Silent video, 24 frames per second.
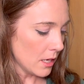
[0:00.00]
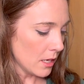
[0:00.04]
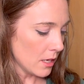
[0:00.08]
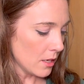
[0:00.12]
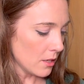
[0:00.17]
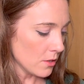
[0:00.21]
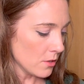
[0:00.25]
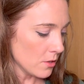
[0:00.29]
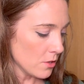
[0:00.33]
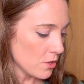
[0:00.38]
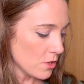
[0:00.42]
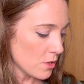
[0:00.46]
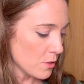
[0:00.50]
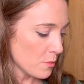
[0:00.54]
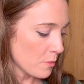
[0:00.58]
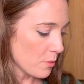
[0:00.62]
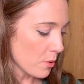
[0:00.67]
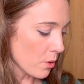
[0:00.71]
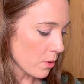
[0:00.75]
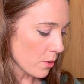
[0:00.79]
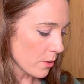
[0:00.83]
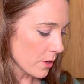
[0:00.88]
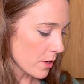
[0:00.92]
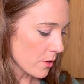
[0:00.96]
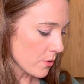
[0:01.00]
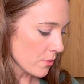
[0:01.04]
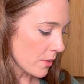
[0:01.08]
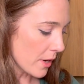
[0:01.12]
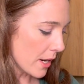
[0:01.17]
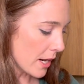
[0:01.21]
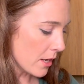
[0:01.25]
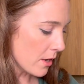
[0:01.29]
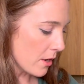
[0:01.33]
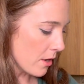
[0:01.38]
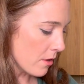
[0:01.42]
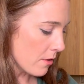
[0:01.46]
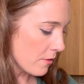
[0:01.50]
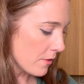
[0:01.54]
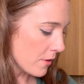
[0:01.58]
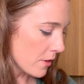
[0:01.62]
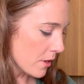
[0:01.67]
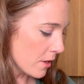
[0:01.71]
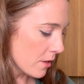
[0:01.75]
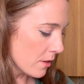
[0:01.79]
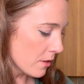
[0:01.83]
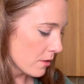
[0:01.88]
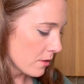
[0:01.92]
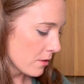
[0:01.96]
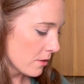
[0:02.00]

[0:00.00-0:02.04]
And you just pour it right over.